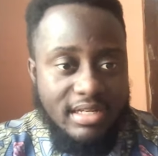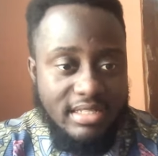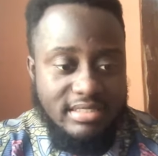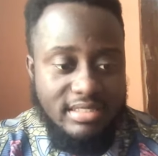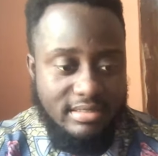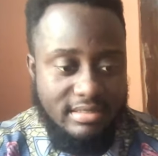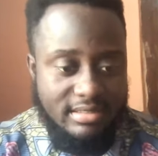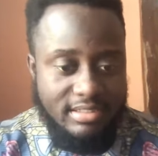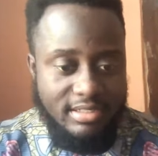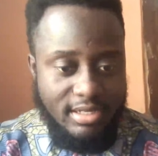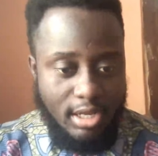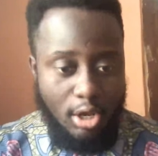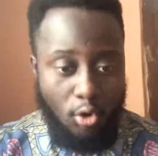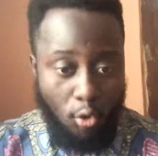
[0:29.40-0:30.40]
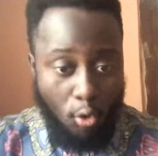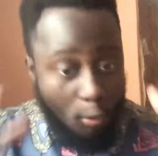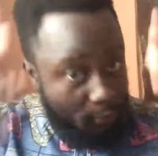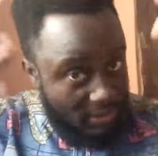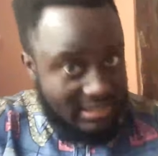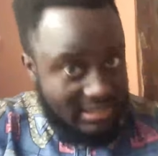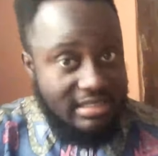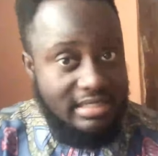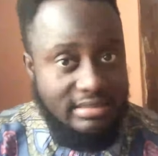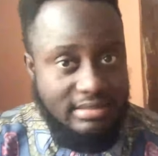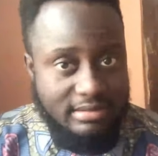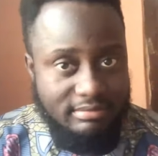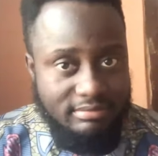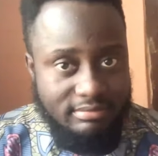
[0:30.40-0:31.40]
This is a whole
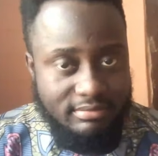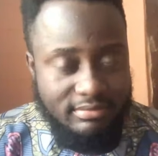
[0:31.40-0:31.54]
president.